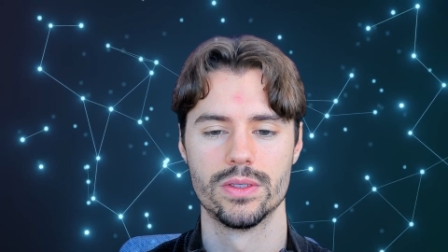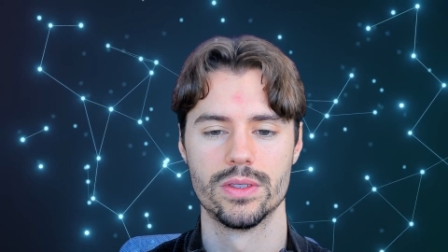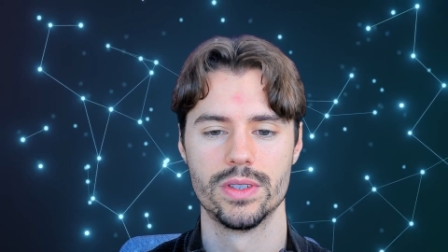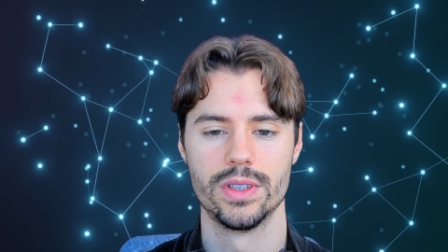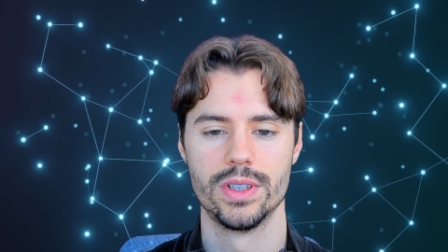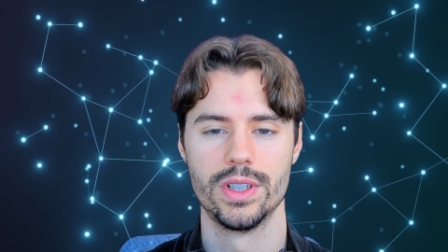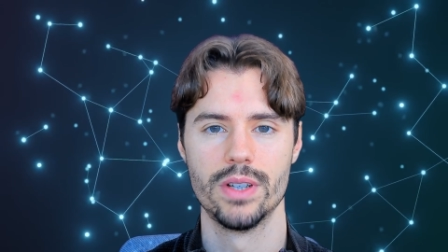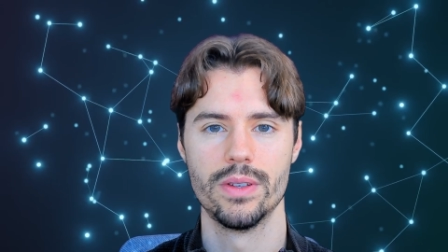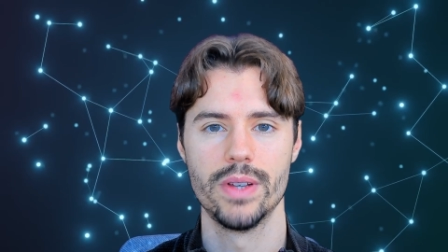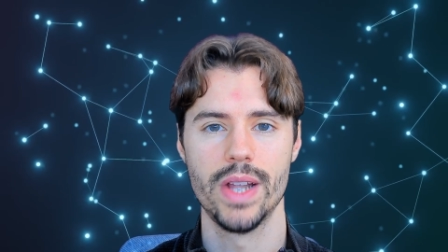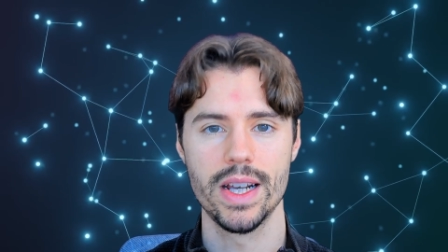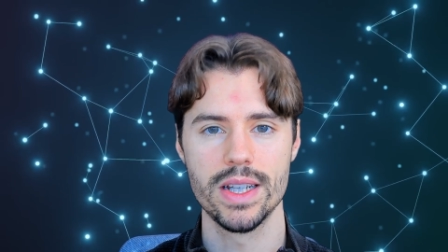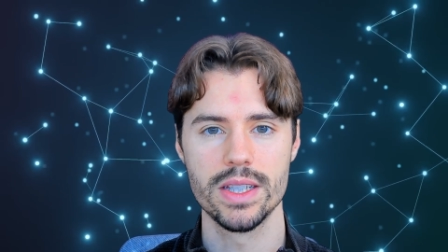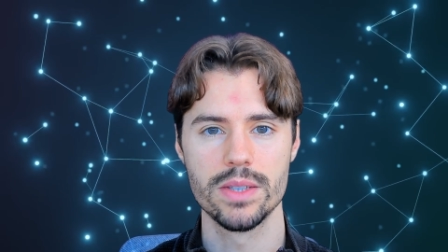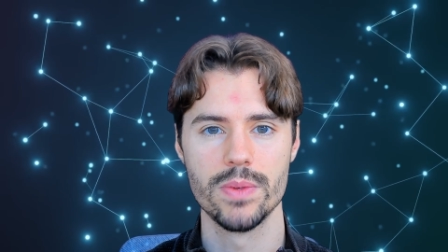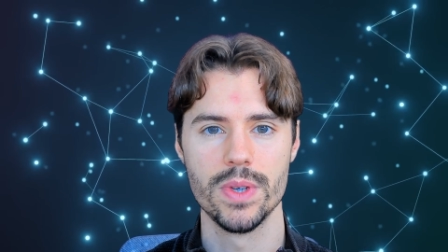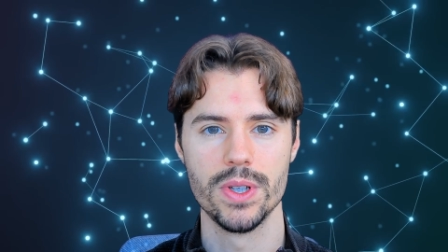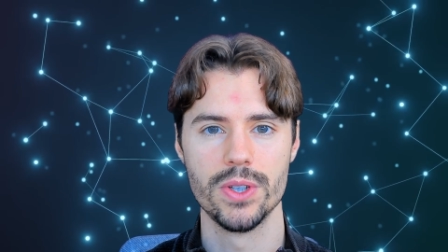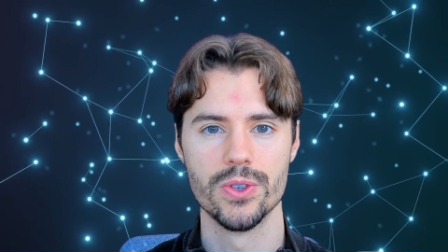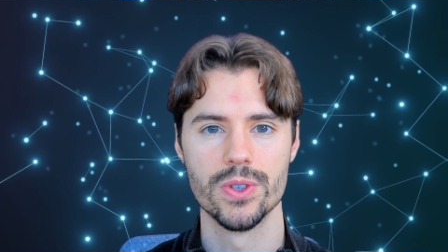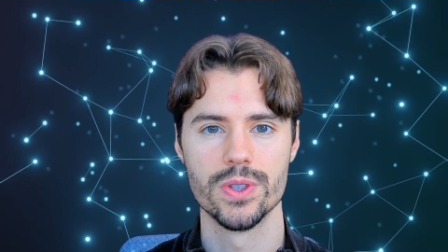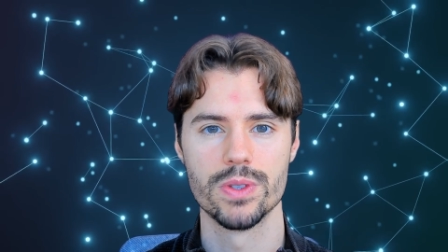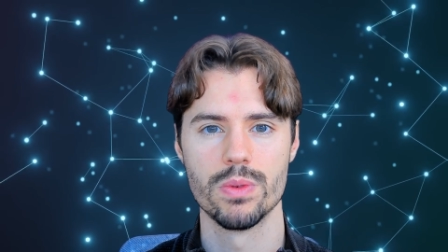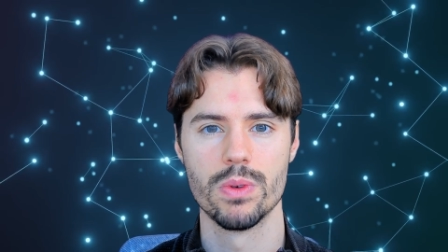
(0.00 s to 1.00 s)
In the next
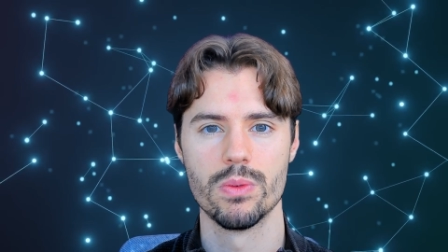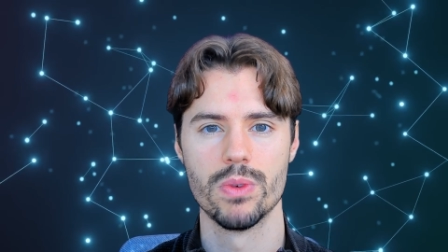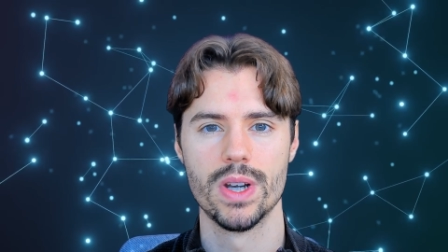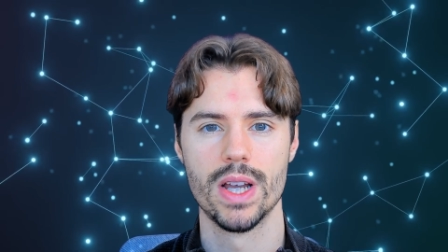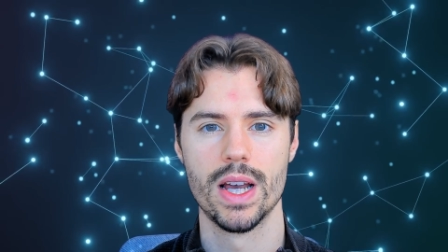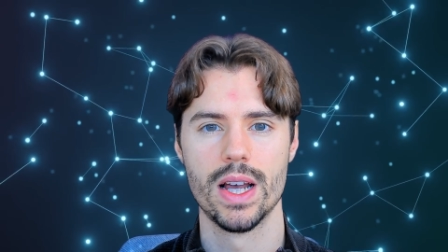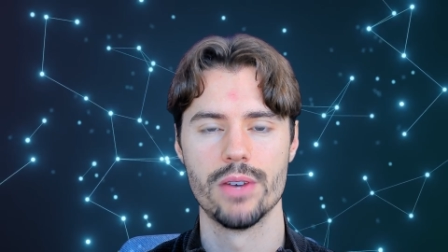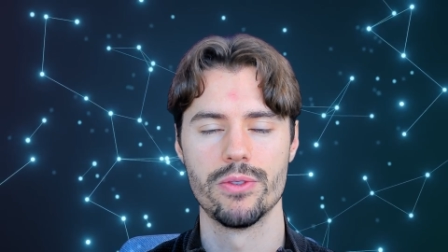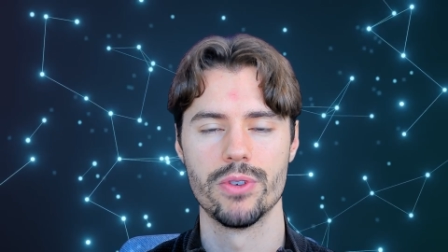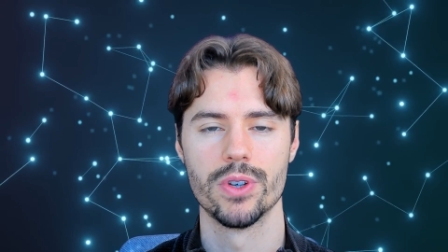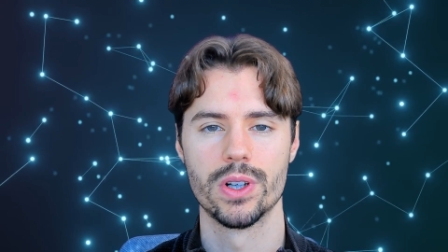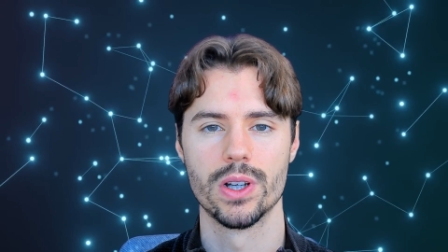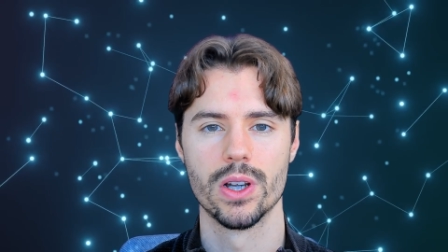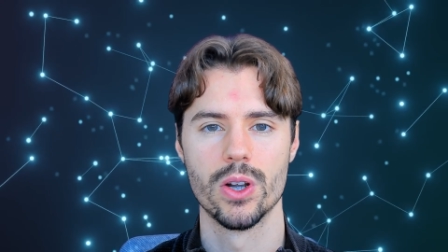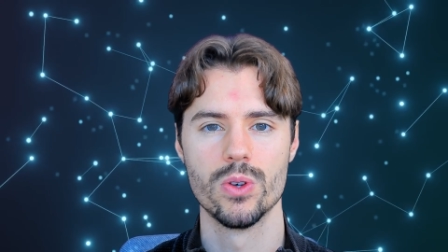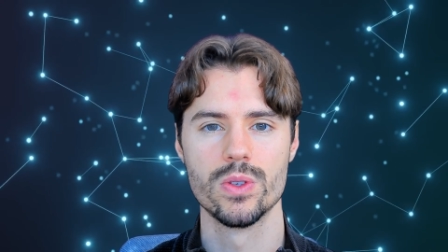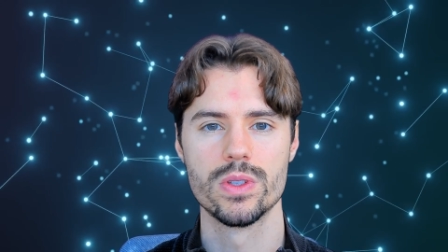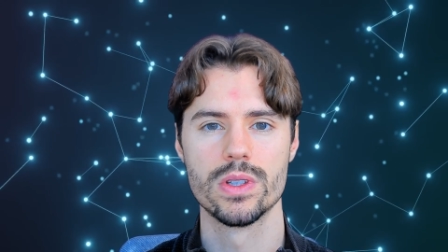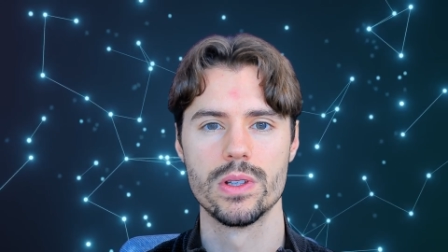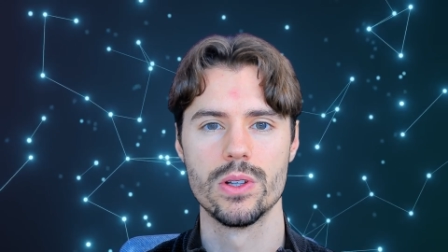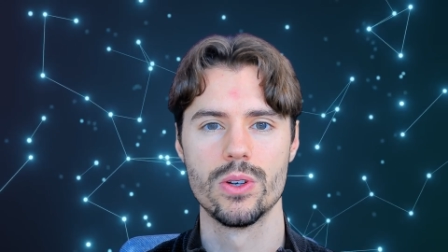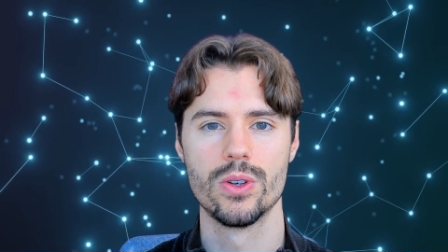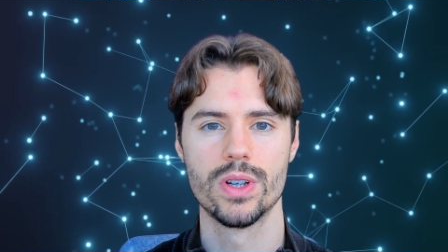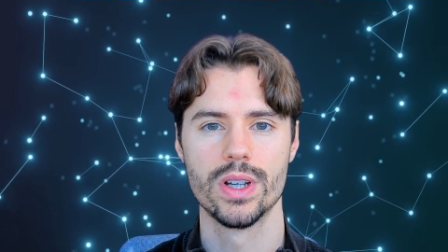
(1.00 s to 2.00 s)
videos, we will have a close
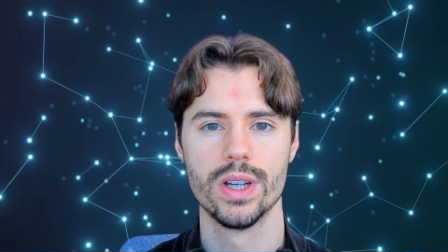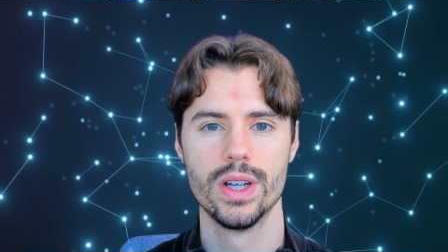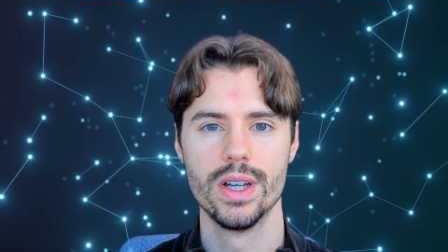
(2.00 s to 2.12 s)
look